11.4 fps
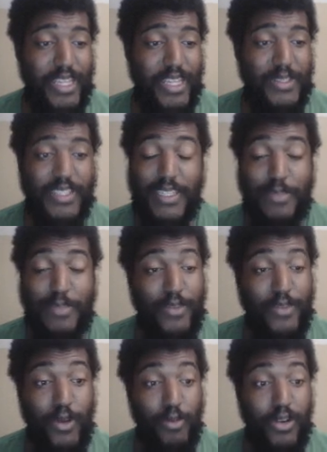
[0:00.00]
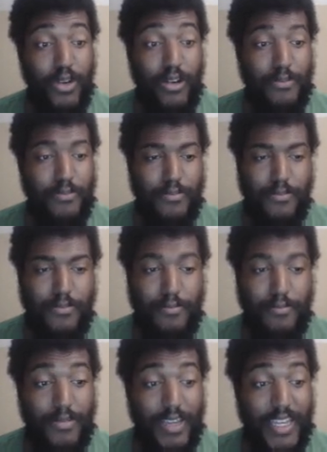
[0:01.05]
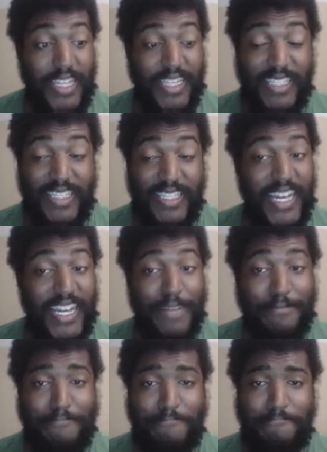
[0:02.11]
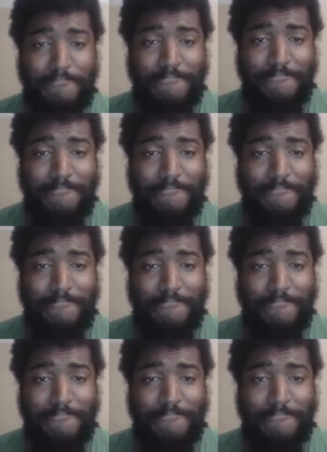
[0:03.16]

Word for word: you know six man football at this time.